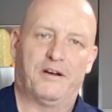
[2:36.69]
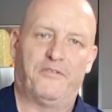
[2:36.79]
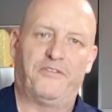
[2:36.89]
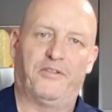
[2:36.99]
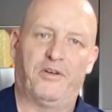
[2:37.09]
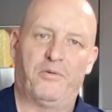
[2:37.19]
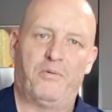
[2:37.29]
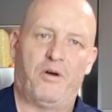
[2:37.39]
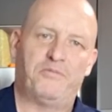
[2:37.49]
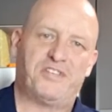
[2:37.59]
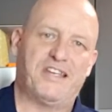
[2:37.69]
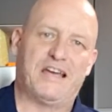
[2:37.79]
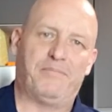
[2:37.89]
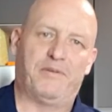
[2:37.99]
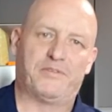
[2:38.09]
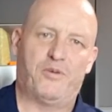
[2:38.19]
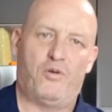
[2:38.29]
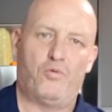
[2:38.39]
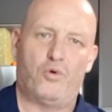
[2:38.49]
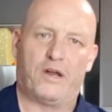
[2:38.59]
I'll fill the sink up with some
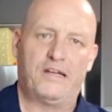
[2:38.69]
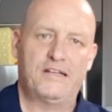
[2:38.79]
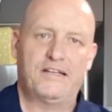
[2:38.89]
hot water